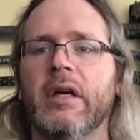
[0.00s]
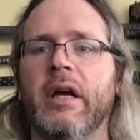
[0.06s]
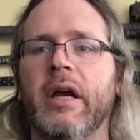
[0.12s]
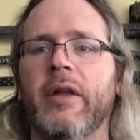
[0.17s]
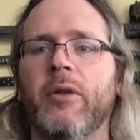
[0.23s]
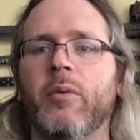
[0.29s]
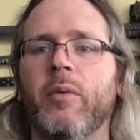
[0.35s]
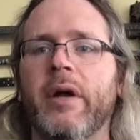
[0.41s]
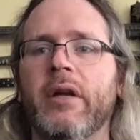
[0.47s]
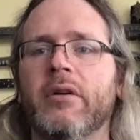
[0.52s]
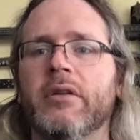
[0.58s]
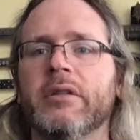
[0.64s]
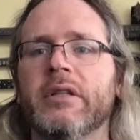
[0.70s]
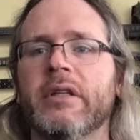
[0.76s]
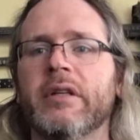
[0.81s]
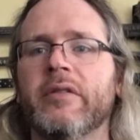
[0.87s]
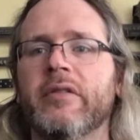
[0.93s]
And the weight on
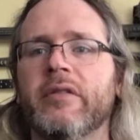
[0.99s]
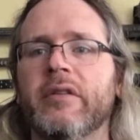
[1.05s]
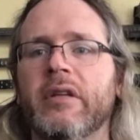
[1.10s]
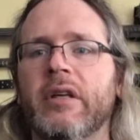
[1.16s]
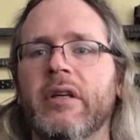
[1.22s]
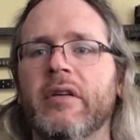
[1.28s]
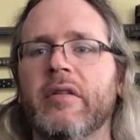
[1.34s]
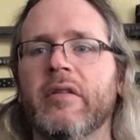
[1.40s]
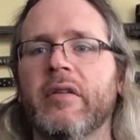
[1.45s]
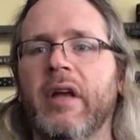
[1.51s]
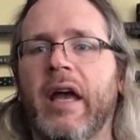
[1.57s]
this is